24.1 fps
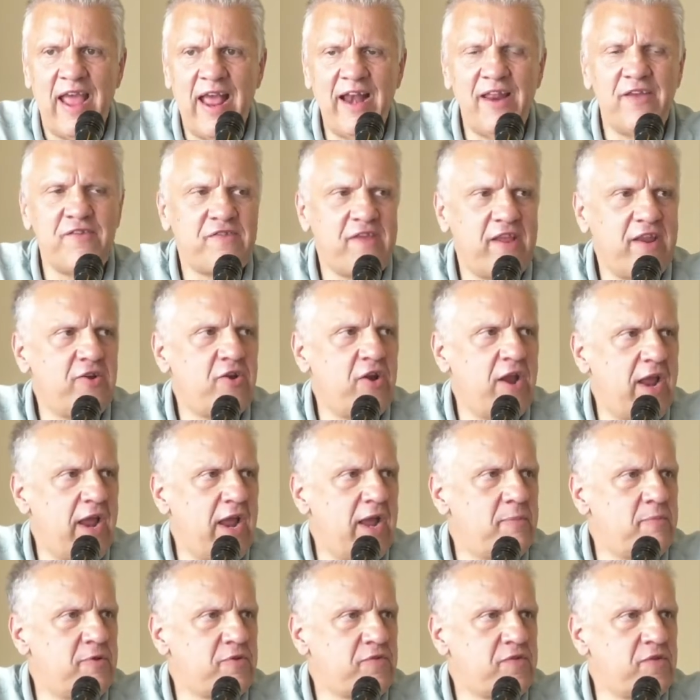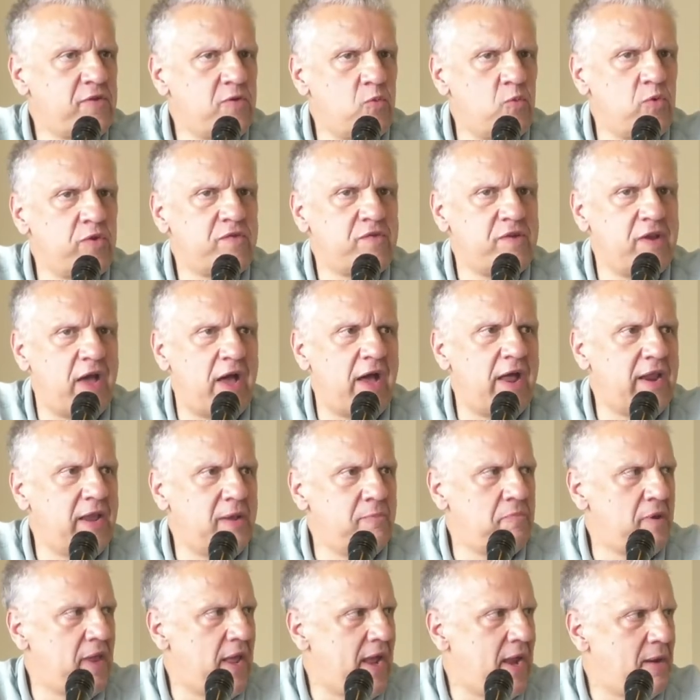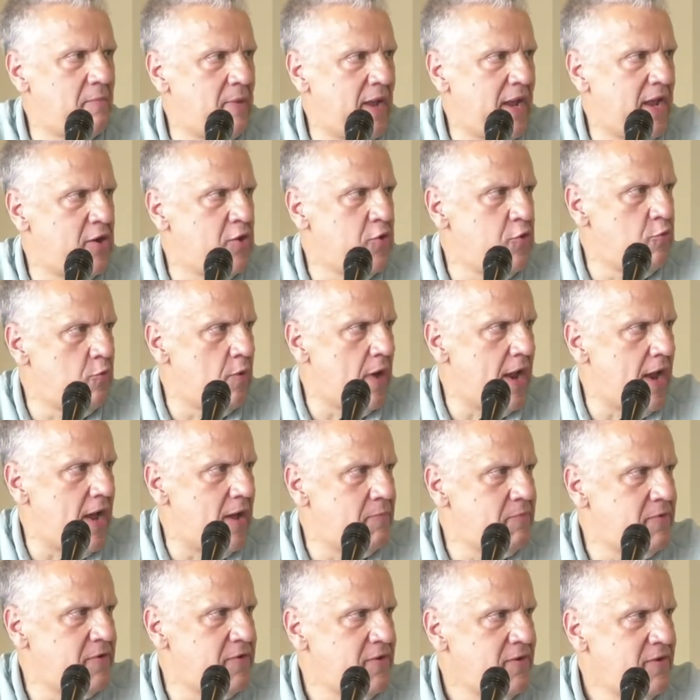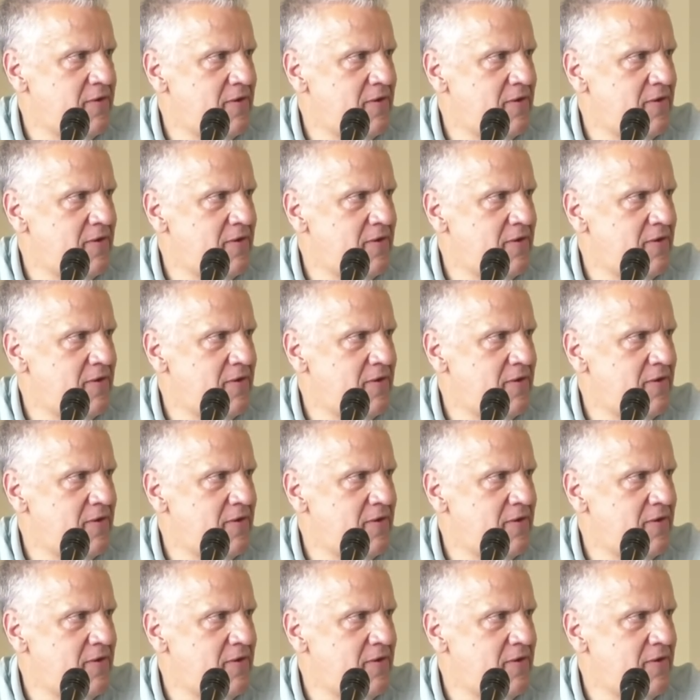Alexander Hamilton was not a black man who rapped.